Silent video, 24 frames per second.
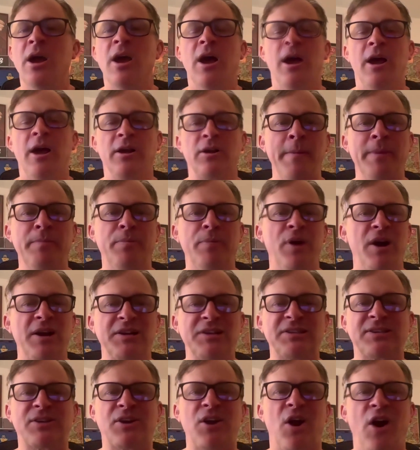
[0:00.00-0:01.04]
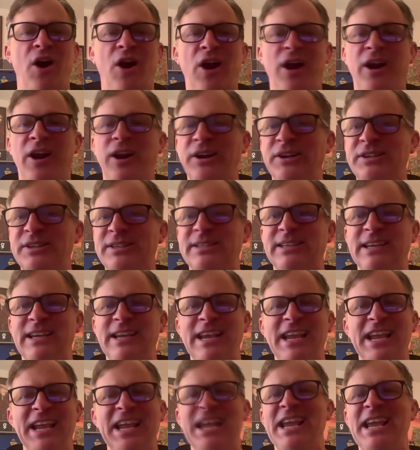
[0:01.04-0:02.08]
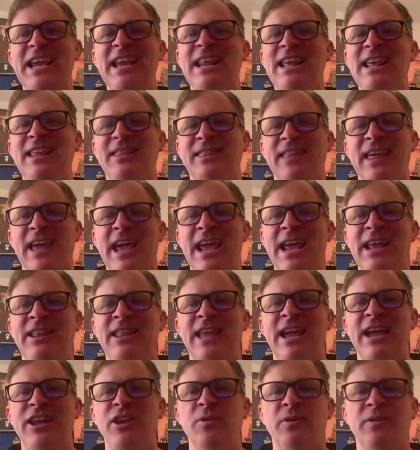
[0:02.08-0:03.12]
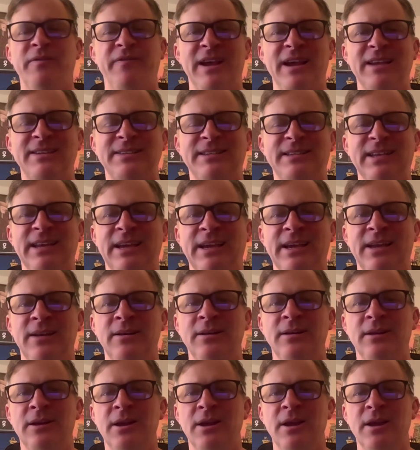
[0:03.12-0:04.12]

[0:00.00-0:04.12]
comic books, cards, anything that you invest in,